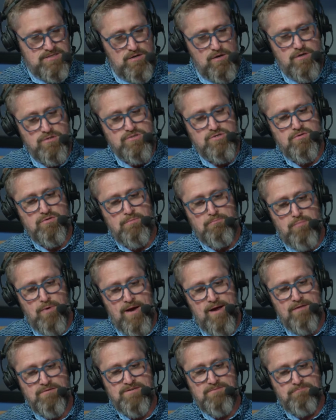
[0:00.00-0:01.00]
Also, the
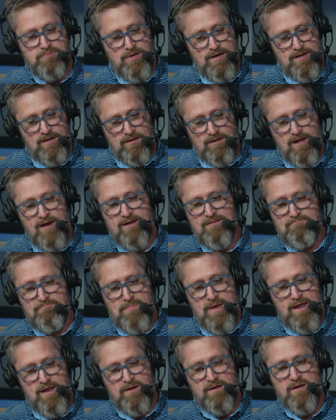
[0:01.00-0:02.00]
Browns have played a lot of
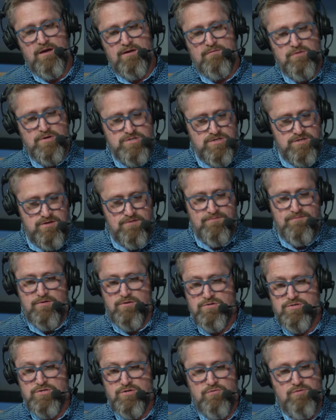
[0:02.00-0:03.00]
man coverage in their
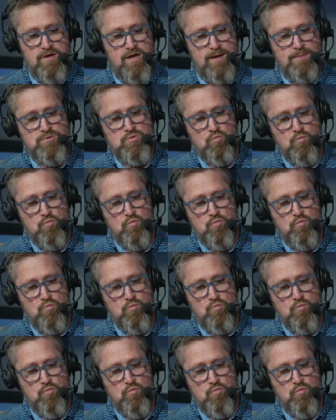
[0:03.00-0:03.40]
first two games.